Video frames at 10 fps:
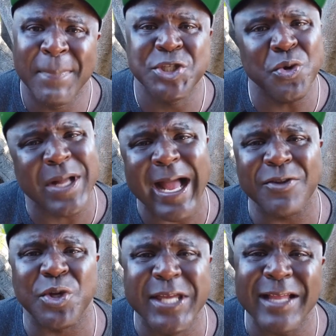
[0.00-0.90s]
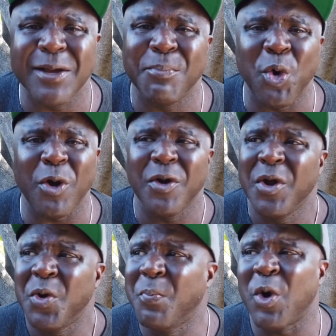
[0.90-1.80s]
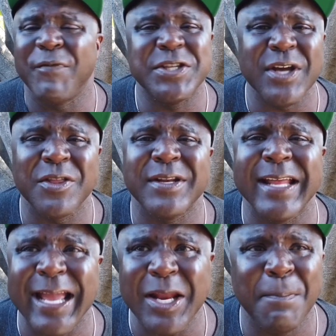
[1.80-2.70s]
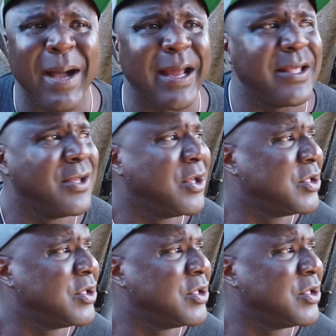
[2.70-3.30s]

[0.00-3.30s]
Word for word: but you guys are killing more more of each other than anybody.